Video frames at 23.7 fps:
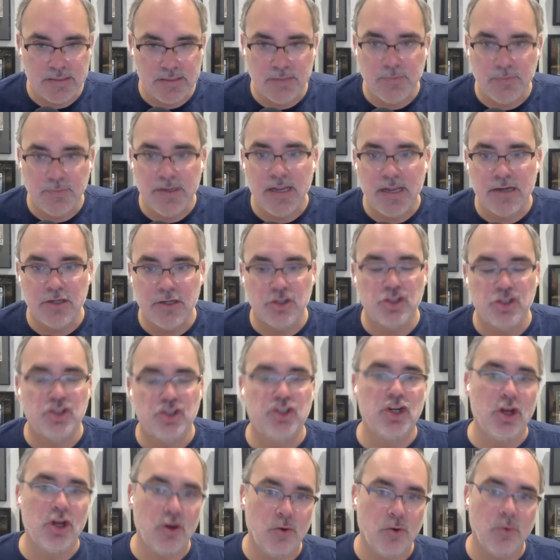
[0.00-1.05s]
Then we had to
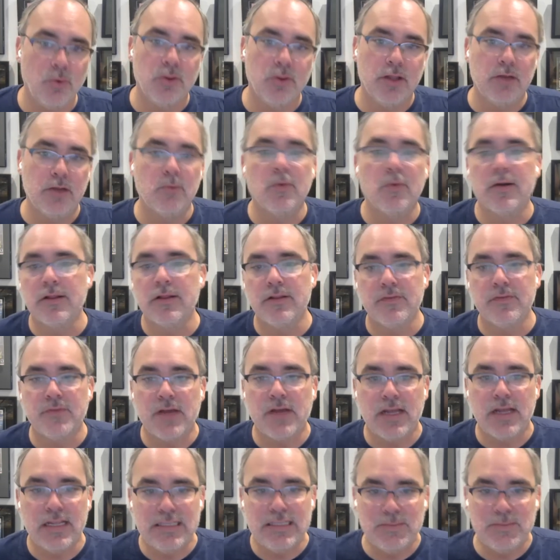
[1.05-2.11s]
show like one of the
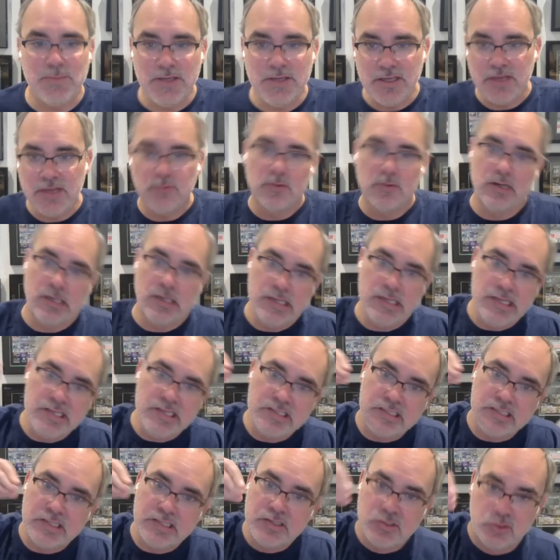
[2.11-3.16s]
vines being
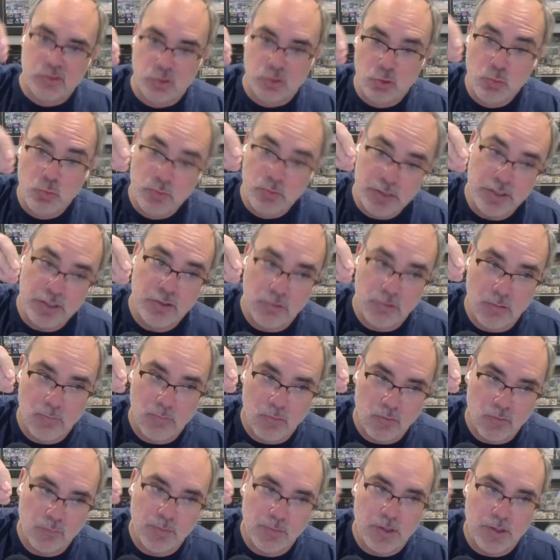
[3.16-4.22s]
released and zoomed into a
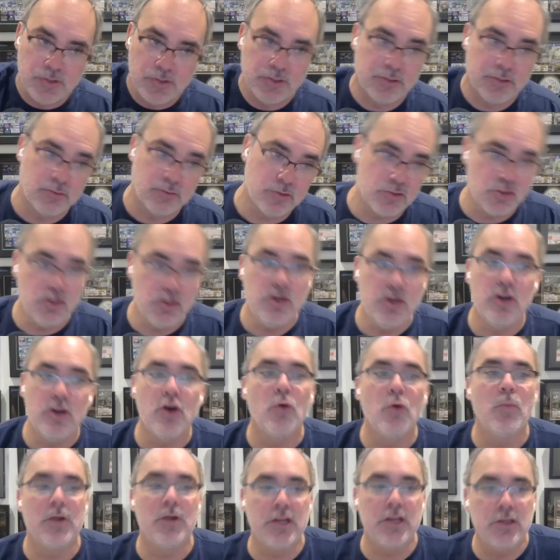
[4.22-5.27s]
morph ball tunnel because
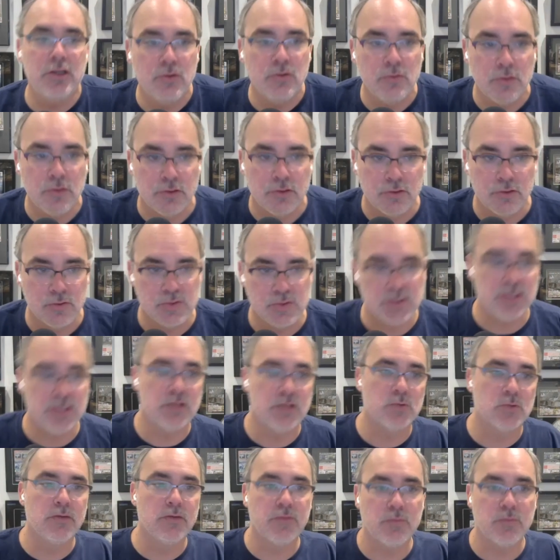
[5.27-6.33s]
nobody knew that those things
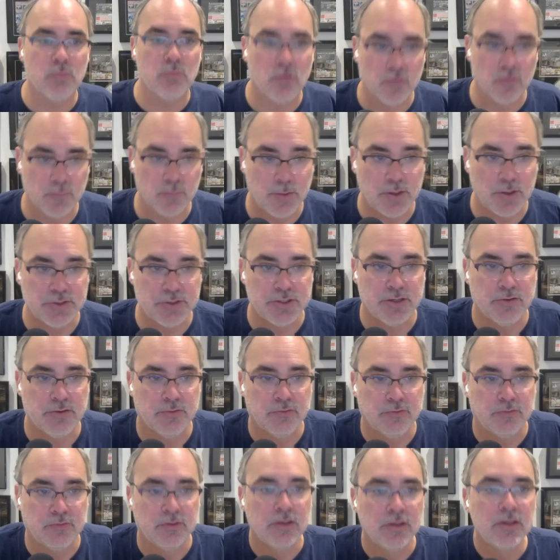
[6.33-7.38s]
were even morph ball
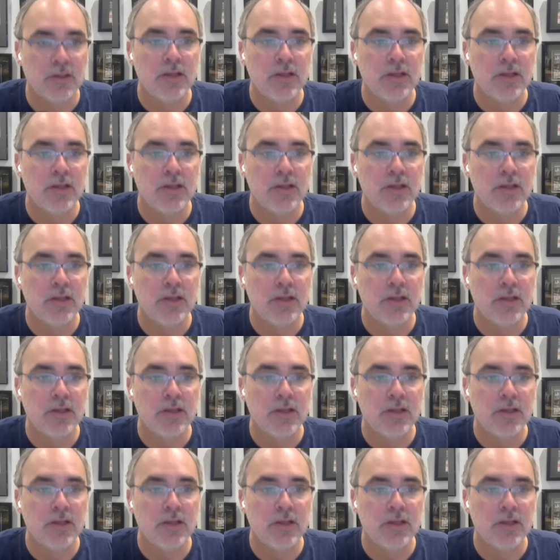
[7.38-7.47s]
tunnels.